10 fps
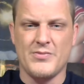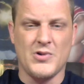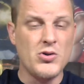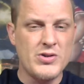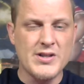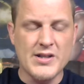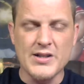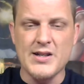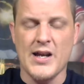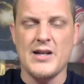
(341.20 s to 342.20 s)
Loses
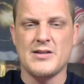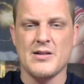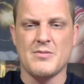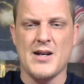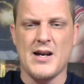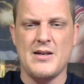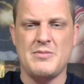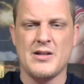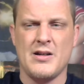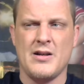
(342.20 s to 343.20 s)
contain
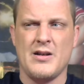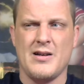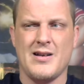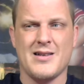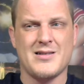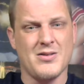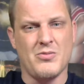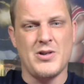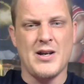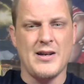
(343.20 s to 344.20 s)
sometimes. So
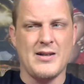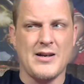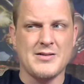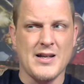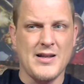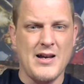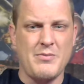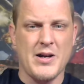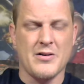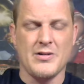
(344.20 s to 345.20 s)
when you got an outside
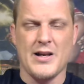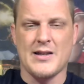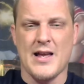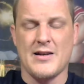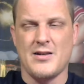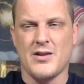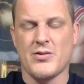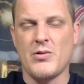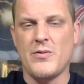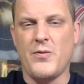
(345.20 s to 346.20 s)
linebacker like that in a
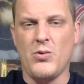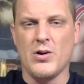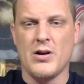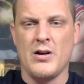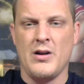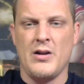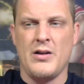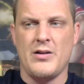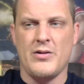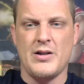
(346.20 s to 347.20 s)
3-4,
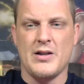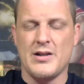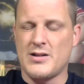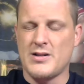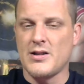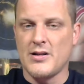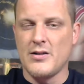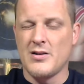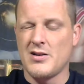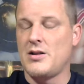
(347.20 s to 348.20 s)
you know, he
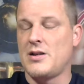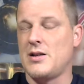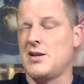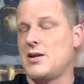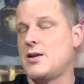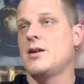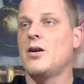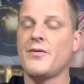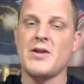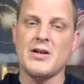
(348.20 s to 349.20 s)
can get
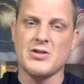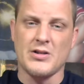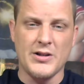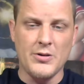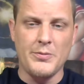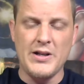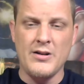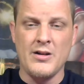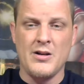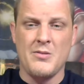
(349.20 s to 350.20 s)
off the edge a little
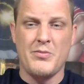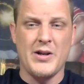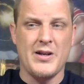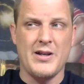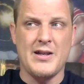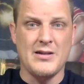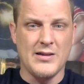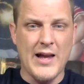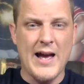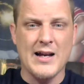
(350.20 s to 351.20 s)
bit, but
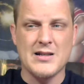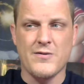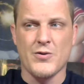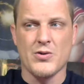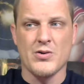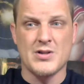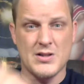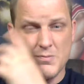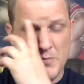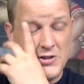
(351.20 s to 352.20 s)
he lacks for
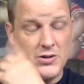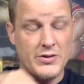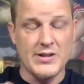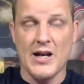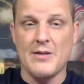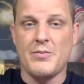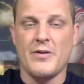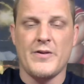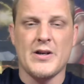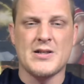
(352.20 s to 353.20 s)
special type
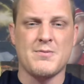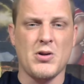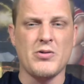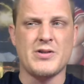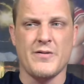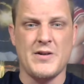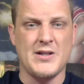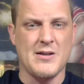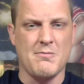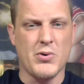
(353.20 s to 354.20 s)
of
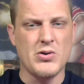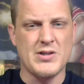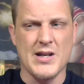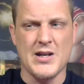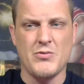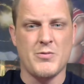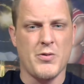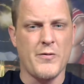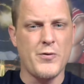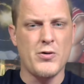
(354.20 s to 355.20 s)
explosiveness and burst that you would
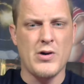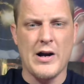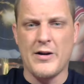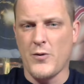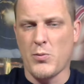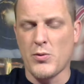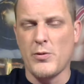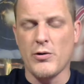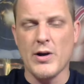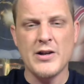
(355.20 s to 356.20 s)
prefer out of a
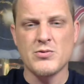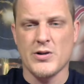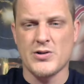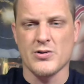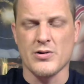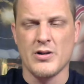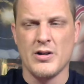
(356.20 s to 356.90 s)
premier edge rusher.